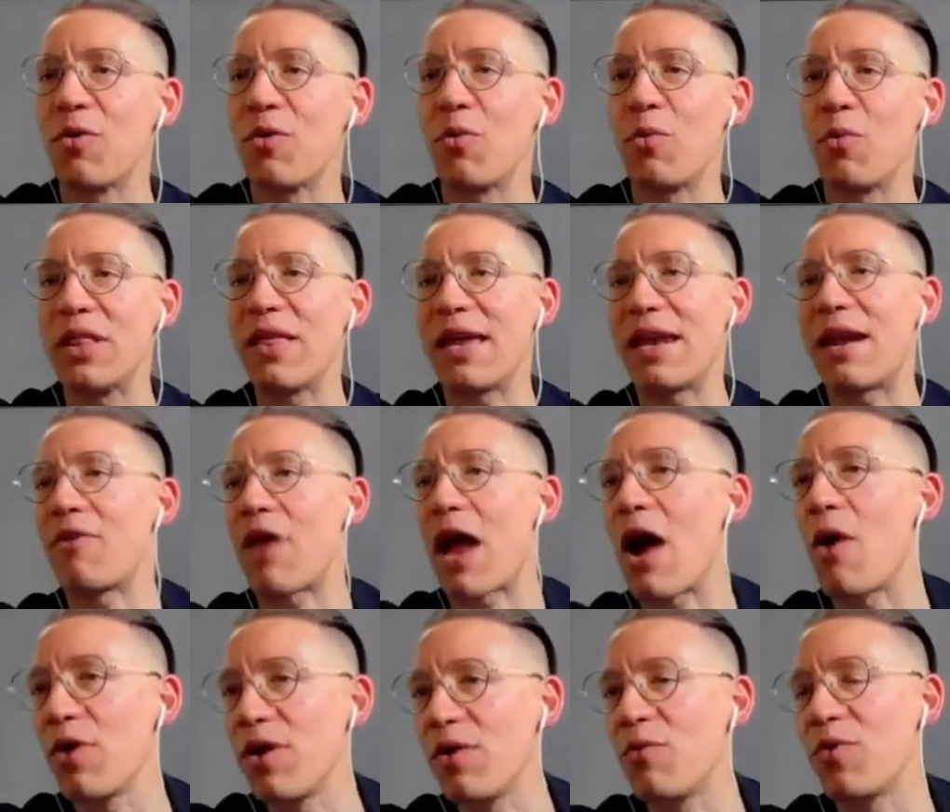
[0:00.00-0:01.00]
we laid out how
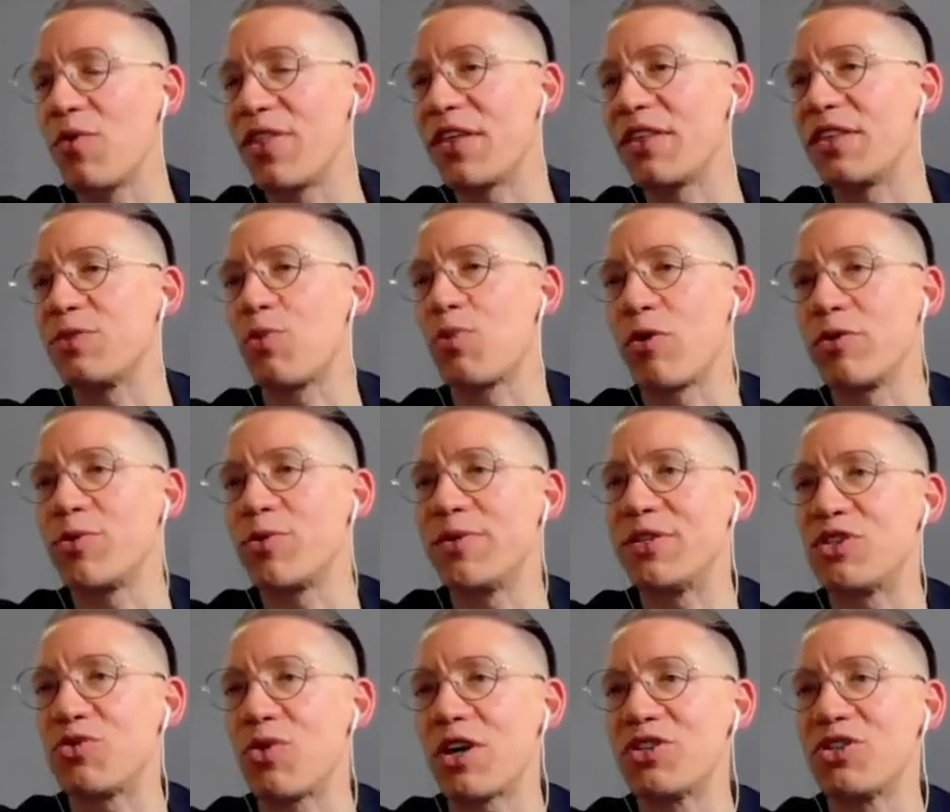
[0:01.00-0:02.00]
we would think this program should be
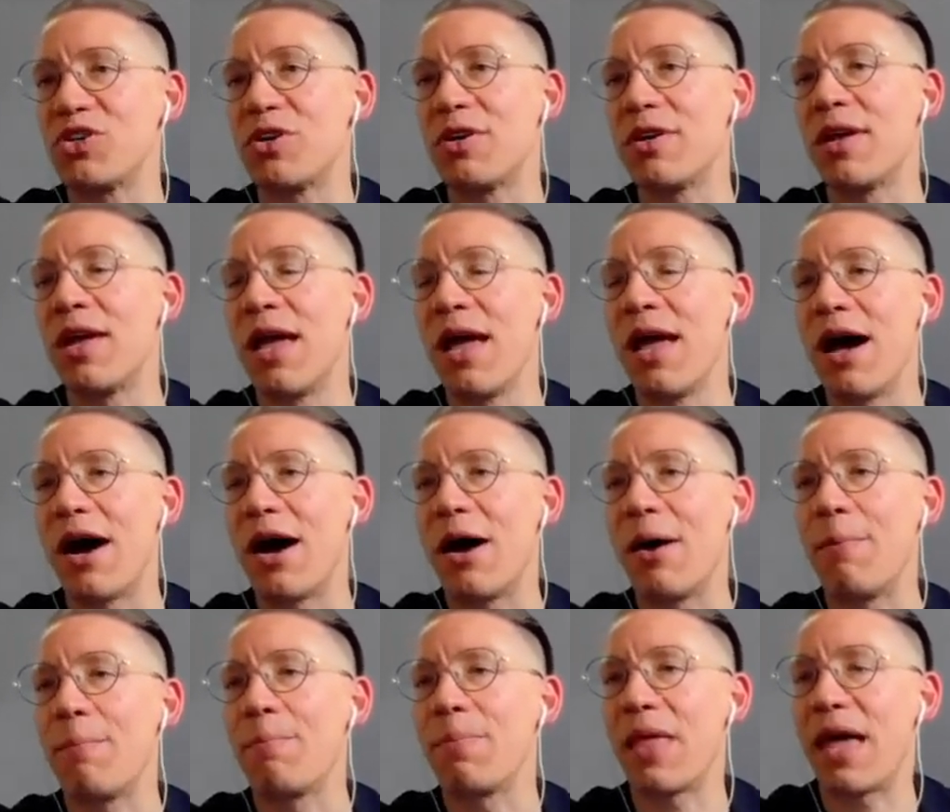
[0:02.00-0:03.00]
structured
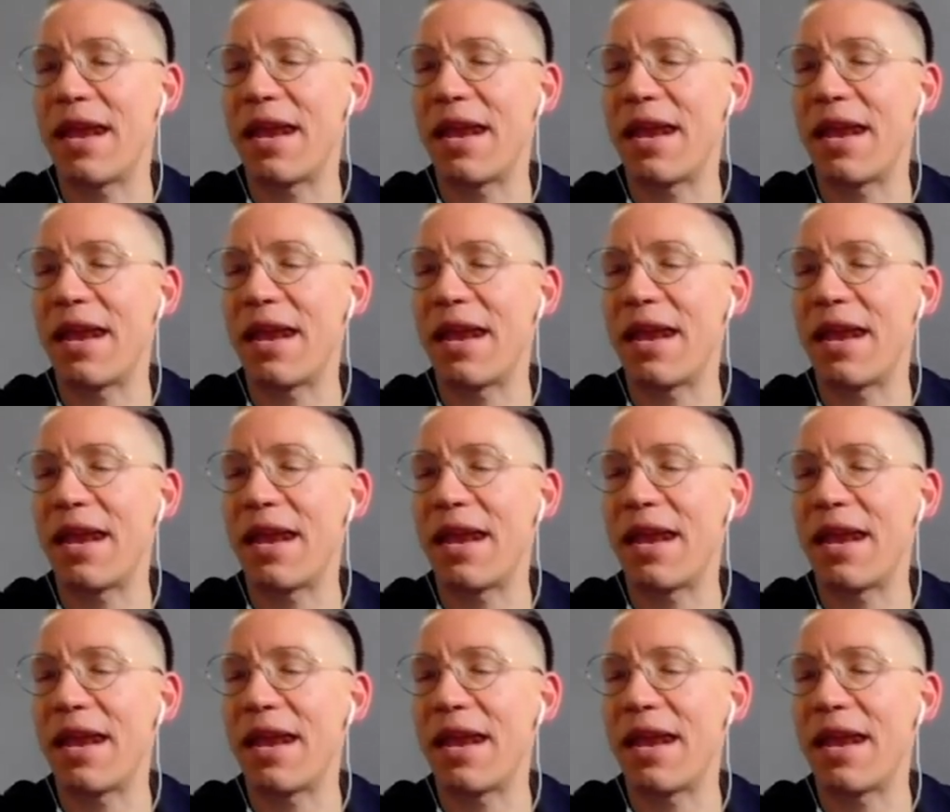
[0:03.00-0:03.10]
um,